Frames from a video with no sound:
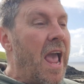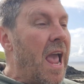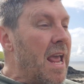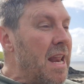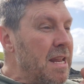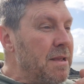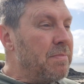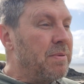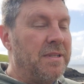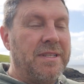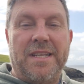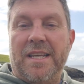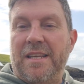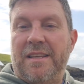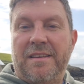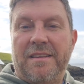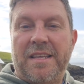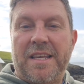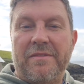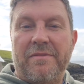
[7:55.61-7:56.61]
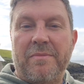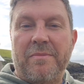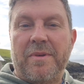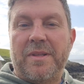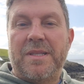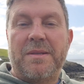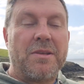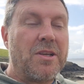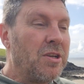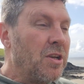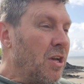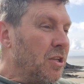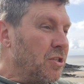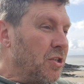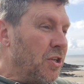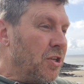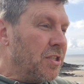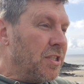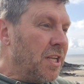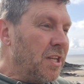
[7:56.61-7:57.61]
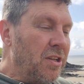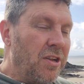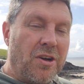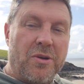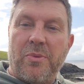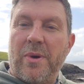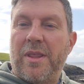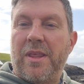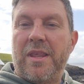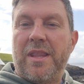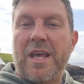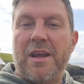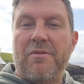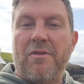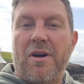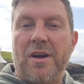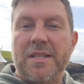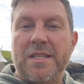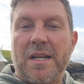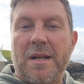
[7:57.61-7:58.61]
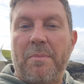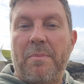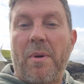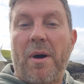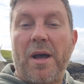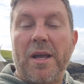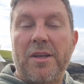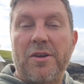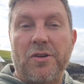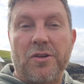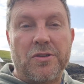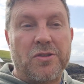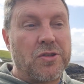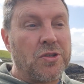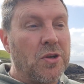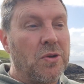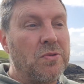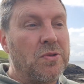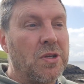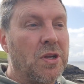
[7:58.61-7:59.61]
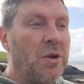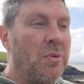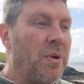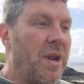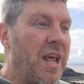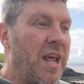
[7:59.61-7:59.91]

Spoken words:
anybody give them a dirty look, whether they're riding a bike or a scooter or